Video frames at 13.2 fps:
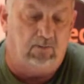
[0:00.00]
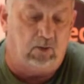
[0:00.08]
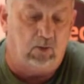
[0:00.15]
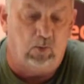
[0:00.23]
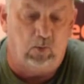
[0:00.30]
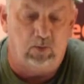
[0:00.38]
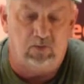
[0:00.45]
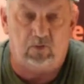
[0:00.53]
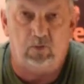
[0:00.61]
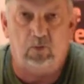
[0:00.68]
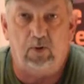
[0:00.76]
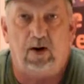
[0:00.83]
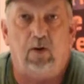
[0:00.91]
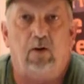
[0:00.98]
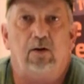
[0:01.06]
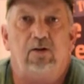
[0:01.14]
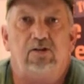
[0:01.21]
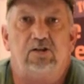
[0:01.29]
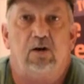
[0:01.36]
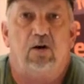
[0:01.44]
or going through
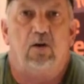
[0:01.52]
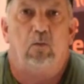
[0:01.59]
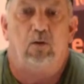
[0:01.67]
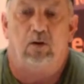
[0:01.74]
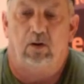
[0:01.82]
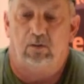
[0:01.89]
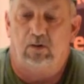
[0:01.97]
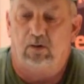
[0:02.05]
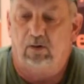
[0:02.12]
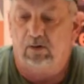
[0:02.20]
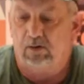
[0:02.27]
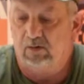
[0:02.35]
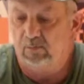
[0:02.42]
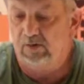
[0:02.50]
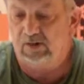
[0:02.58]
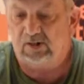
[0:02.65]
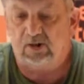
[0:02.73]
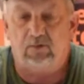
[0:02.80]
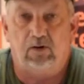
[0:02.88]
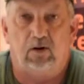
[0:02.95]
areas where there has been
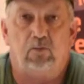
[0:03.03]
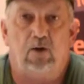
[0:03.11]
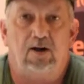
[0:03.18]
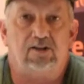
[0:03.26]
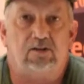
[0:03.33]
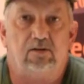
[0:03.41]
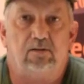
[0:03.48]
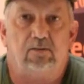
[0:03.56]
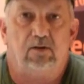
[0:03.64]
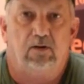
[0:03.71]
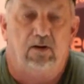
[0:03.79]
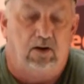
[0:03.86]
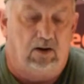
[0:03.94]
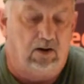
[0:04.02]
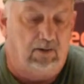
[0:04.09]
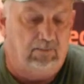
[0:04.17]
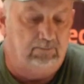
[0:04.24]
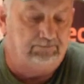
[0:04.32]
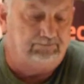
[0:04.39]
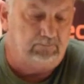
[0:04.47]
civil unrest,
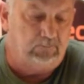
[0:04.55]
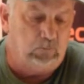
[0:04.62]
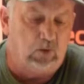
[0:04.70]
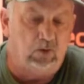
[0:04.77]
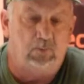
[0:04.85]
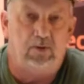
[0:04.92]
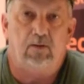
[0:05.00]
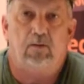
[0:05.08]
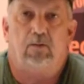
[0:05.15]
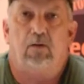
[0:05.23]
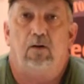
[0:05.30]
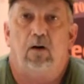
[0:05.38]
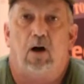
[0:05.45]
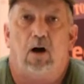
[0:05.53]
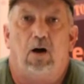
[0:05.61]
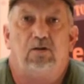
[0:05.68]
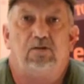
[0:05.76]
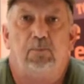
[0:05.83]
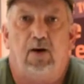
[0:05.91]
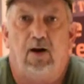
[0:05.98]
whether it be
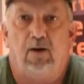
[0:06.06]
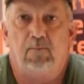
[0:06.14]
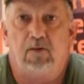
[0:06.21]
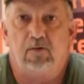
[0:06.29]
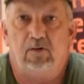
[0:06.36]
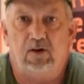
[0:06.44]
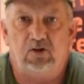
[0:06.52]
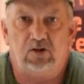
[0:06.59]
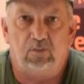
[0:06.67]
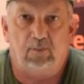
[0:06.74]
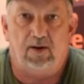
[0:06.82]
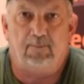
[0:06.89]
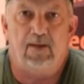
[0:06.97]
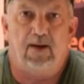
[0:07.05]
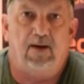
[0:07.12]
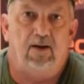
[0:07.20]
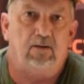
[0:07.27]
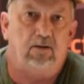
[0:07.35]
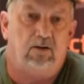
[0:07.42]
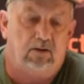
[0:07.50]
caused by Mother Nature, by
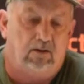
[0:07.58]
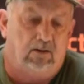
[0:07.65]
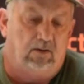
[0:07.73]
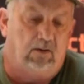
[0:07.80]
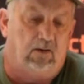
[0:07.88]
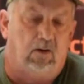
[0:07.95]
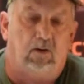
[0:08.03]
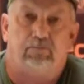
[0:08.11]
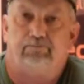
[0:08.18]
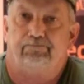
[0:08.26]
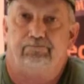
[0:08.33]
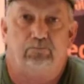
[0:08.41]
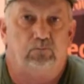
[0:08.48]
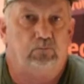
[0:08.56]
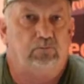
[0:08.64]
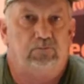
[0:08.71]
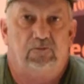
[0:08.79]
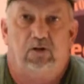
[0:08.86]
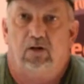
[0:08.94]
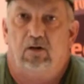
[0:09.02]
man, or
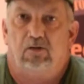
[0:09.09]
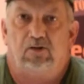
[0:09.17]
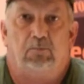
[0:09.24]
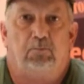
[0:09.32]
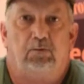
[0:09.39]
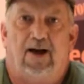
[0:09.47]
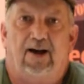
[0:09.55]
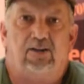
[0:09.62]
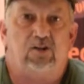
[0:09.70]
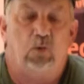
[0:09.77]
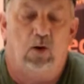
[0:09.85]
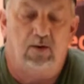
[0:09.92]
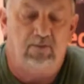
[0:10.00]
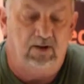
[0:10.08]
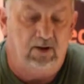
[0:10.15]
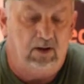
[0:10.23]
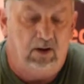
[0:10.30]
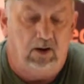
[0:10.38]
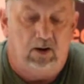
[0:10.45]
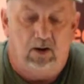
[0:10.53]
some black swan event,
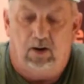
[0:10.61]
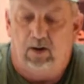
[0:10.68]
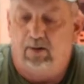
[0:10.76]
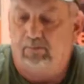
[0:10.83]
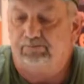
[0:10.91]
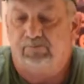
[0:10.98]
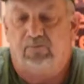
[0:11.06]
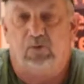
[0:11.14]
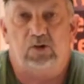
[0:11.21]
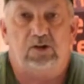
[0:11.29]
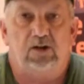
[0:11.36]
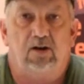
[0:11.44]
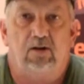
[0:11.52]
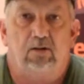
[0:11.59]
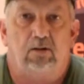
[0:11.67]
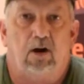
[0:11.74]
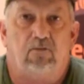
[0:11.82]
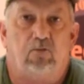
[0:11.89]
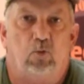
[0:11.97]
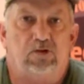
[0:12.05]
first thing law
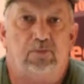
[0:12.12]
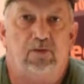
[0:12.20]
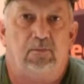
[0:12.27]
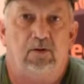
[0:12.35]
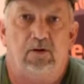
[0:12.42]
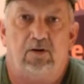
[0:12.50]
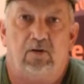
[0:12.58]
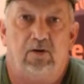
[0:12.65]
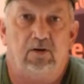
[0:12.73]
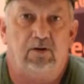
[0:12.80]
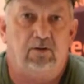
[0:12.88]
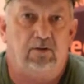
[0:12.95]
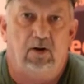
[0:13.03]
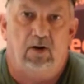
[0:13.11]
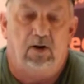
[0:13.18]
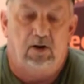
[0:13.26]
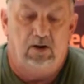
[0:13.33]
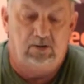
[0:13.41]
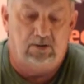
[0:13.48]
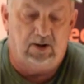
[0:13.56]
enforcement and military do
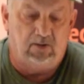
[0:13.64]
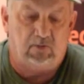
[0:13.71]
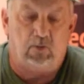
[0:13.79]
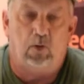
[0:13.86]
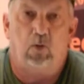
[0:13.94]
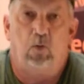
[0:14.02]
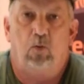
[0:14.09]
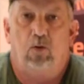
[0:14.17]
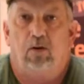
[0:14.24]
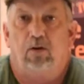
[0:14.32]
is they throw